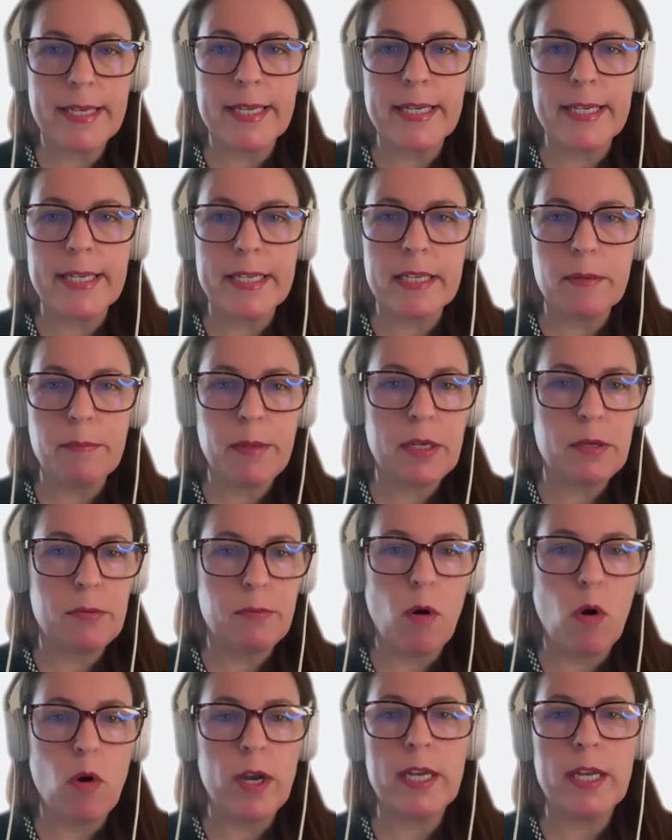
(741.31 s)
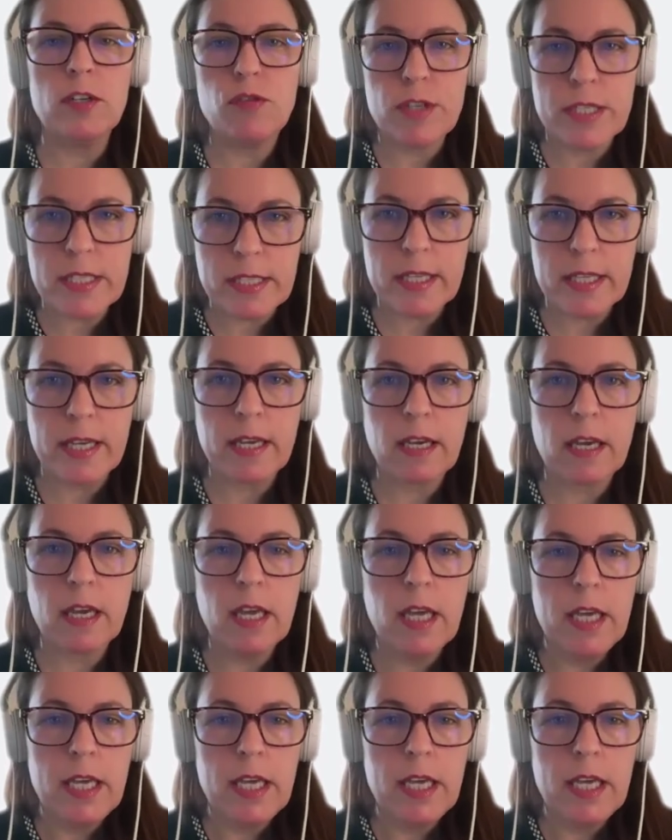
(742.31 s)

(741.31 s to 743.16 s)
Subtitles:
a little bit more interesting